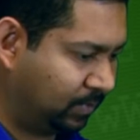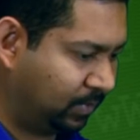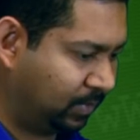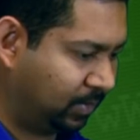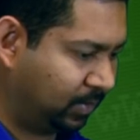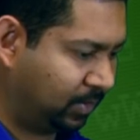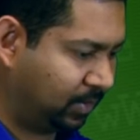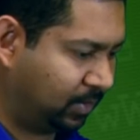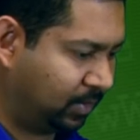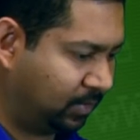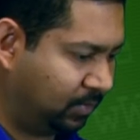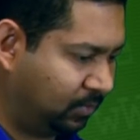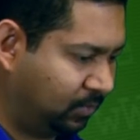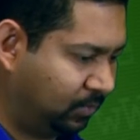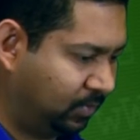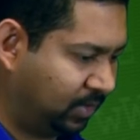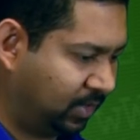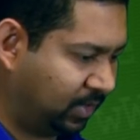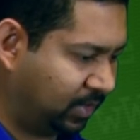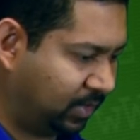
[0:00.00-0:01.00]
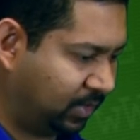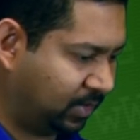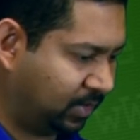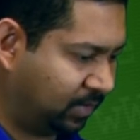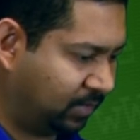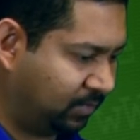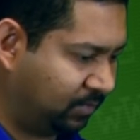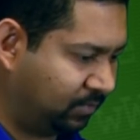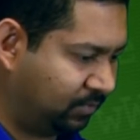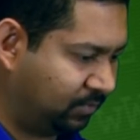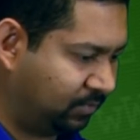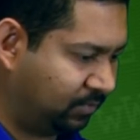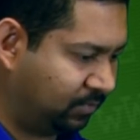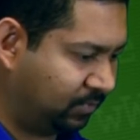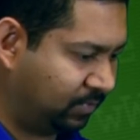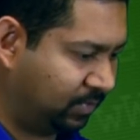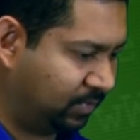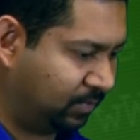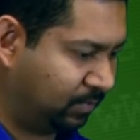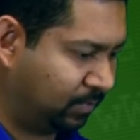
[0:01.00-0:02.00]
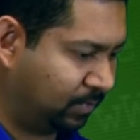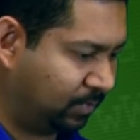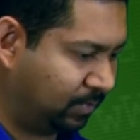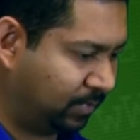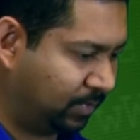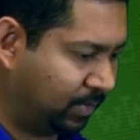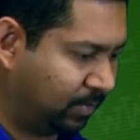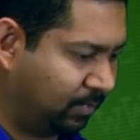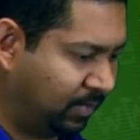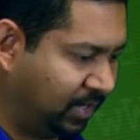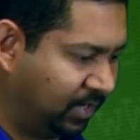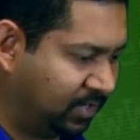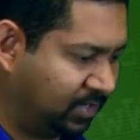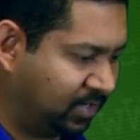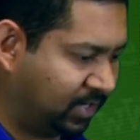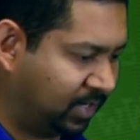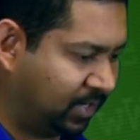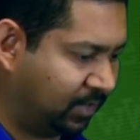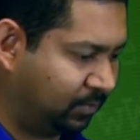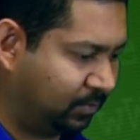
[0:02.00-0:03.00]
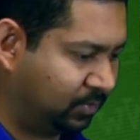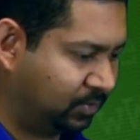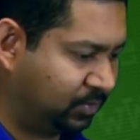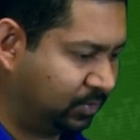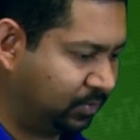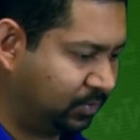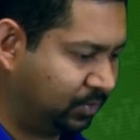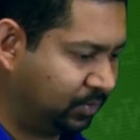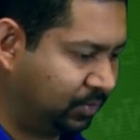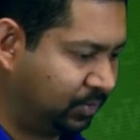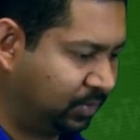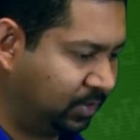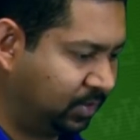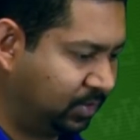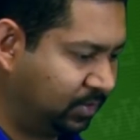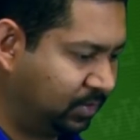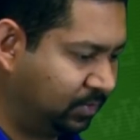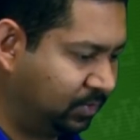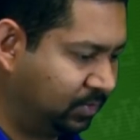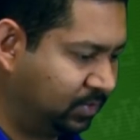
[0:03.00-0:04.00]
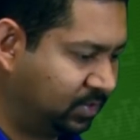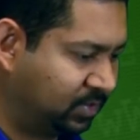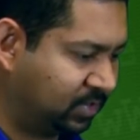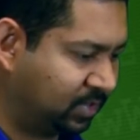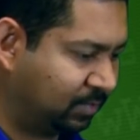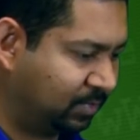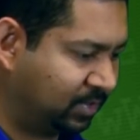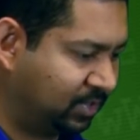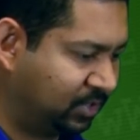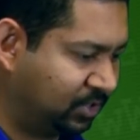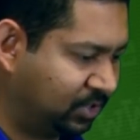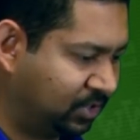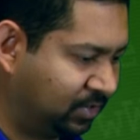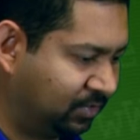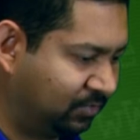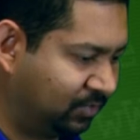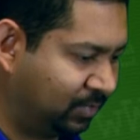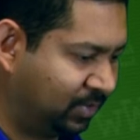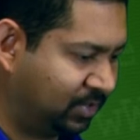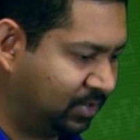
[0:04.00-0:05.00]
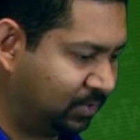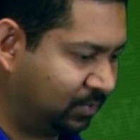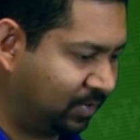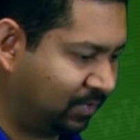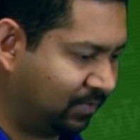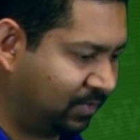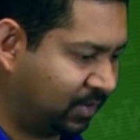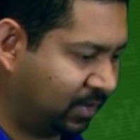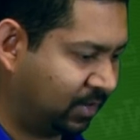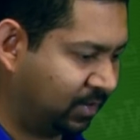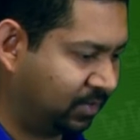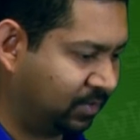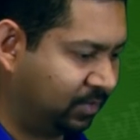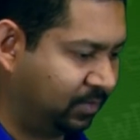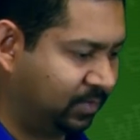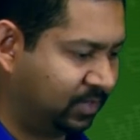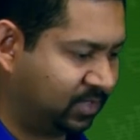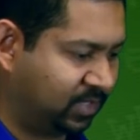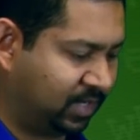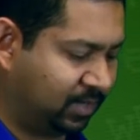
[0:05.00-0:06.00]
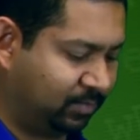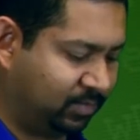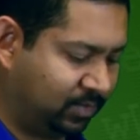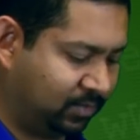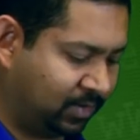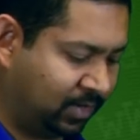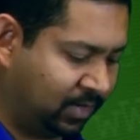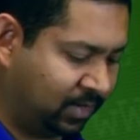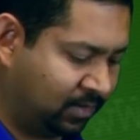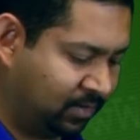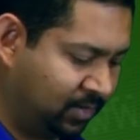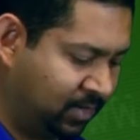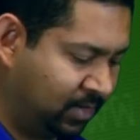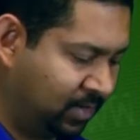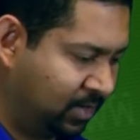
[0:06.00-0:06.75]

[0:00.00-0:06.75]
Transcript: And we have our main tag, which should include some additional information. We have an article. It's empty right now.